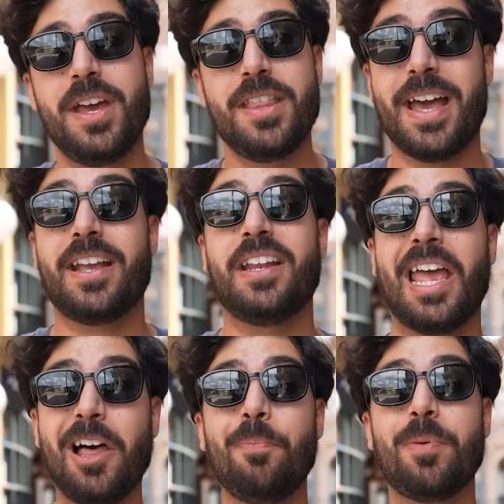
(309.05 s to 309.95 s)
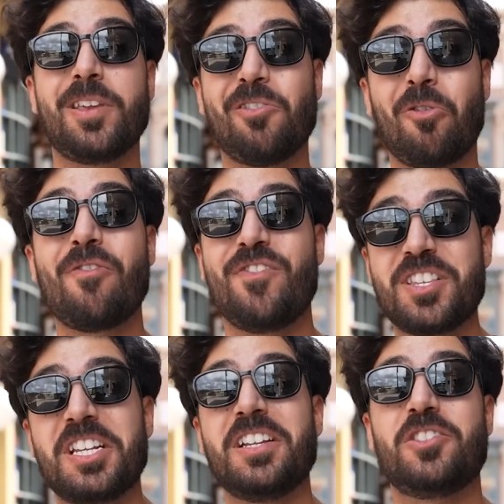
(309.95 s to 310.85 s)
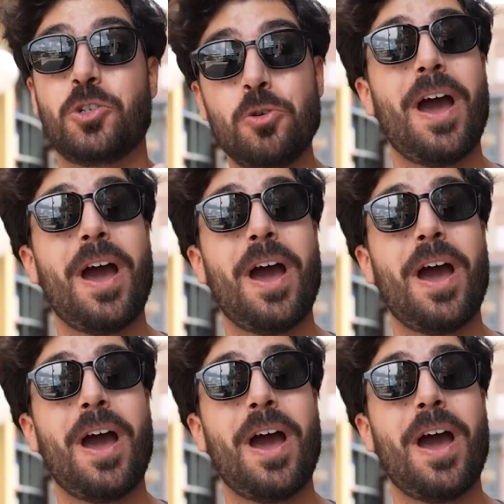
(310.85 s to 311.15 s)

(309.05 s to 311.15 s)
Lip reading: that could help your visit to